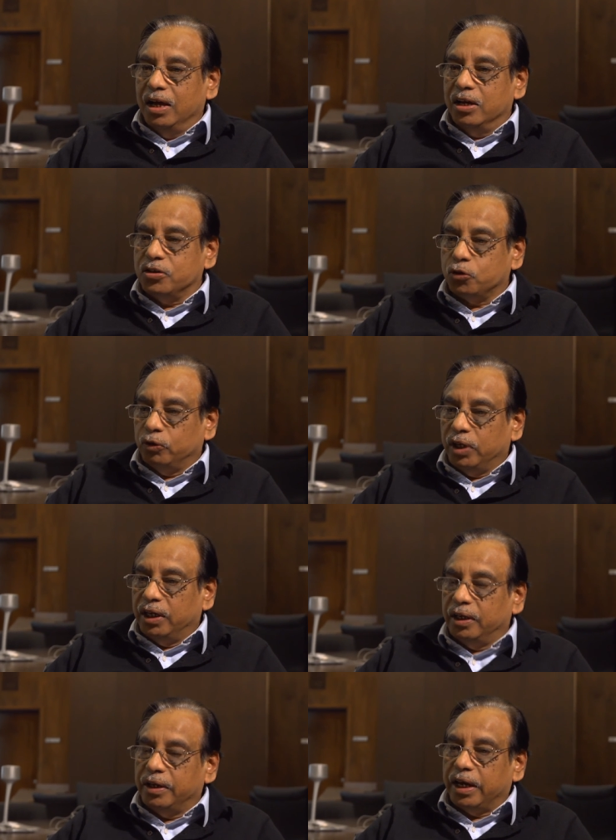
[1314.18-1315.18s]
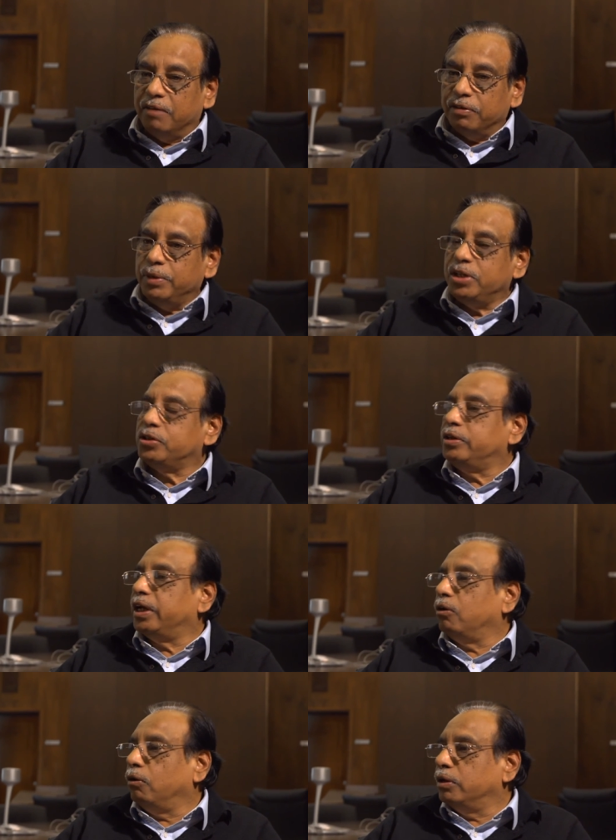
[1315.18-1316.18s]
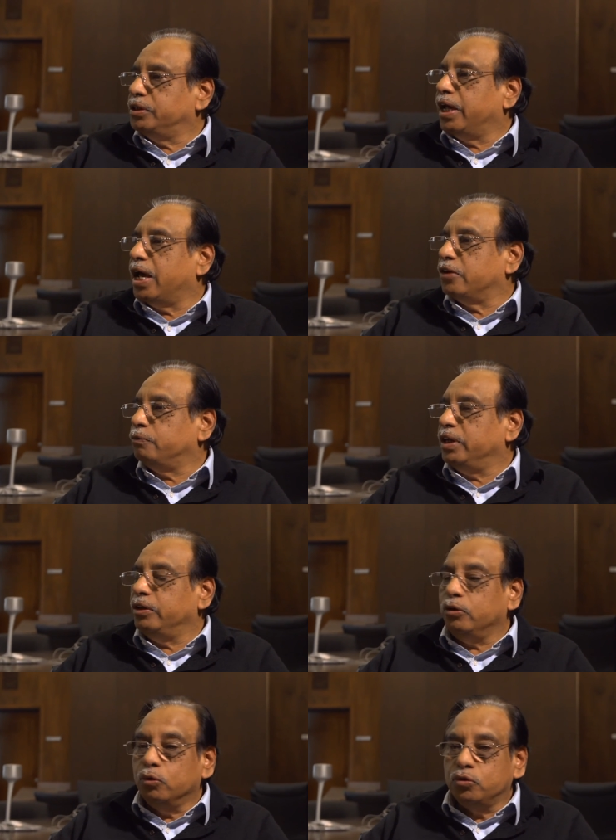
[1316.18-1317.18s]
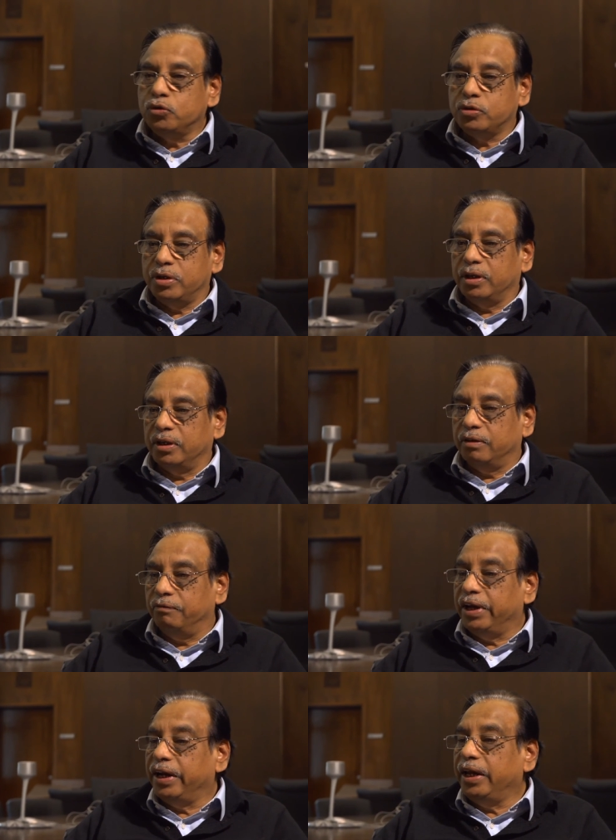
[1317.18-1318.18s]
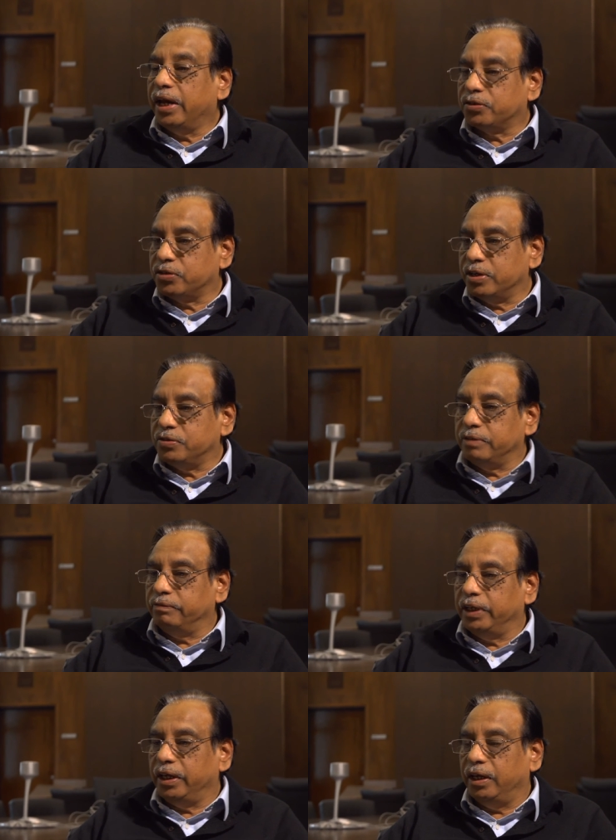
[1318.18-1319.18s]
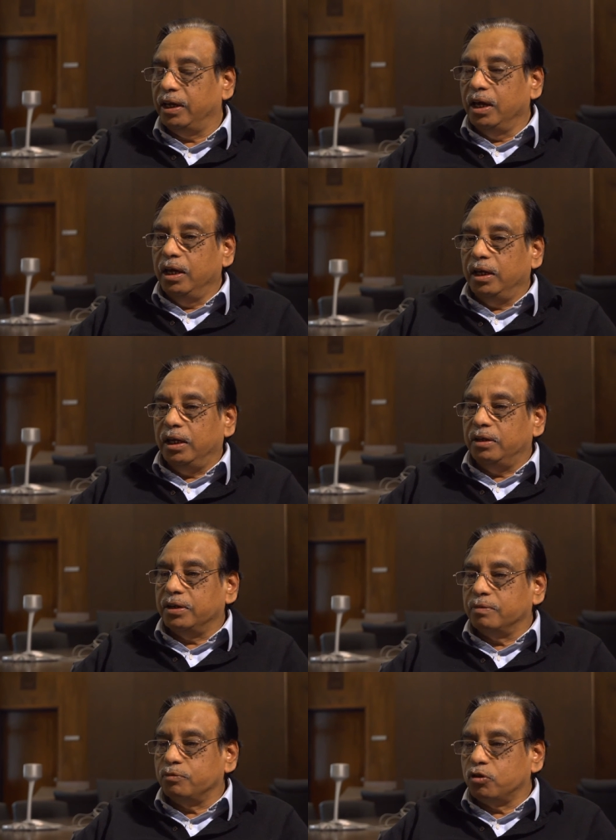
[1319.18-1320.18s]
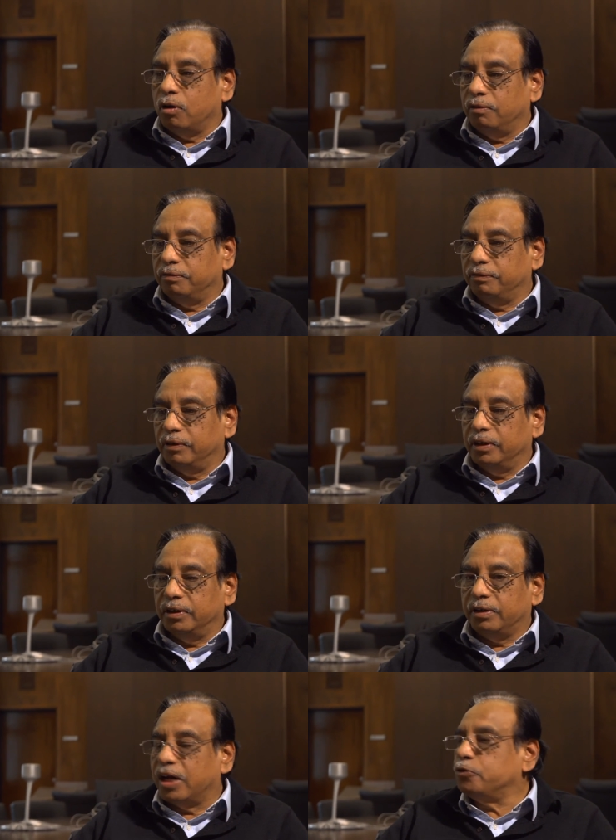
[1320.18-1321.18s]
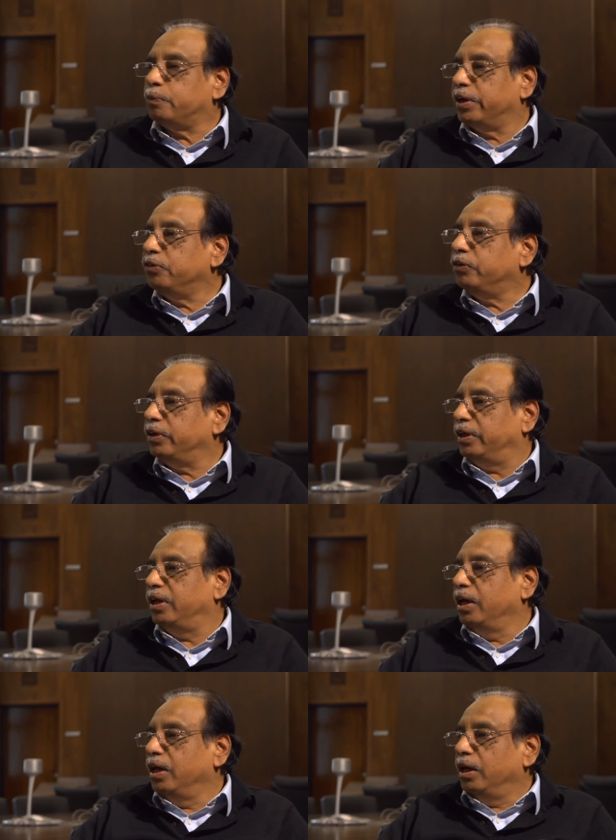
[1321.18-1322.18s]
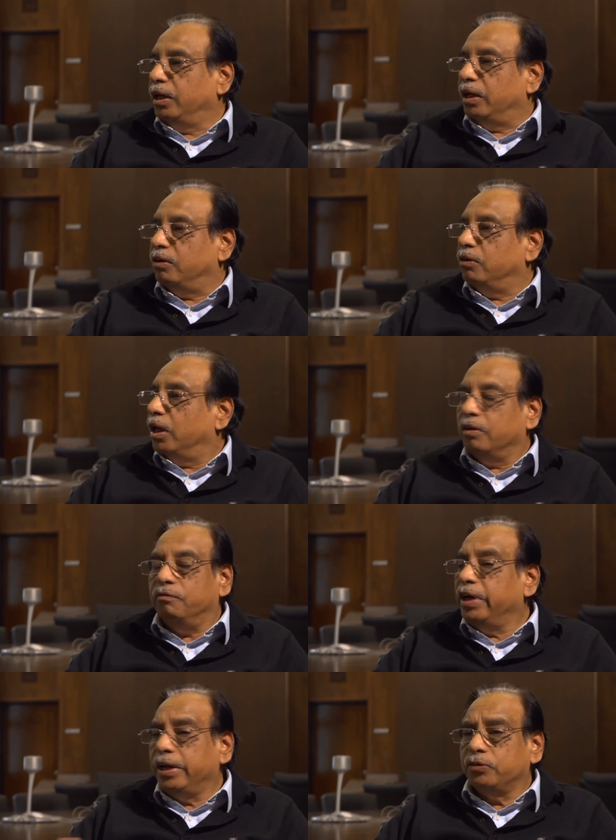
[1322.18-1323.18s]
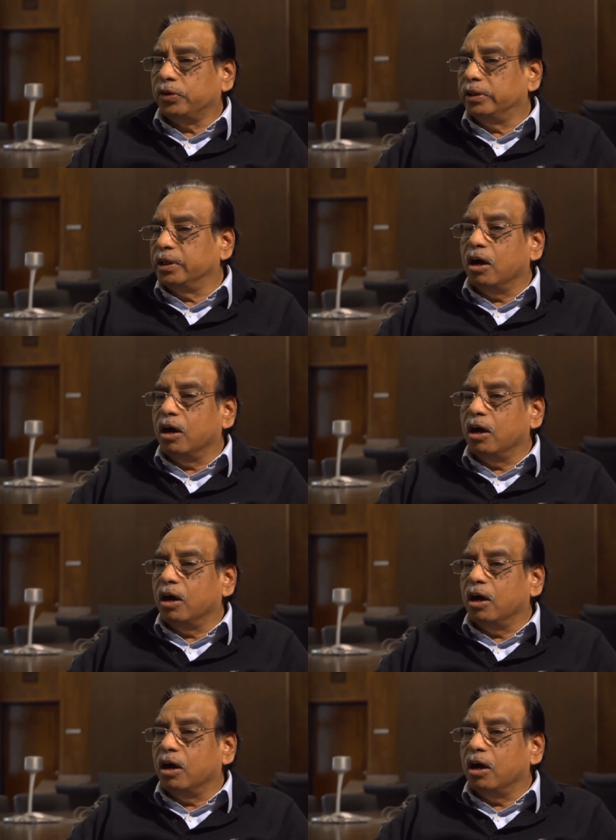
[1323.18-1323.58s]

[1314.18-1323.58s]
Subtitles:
So the information technology has been used very extensively in terms of transparency in various other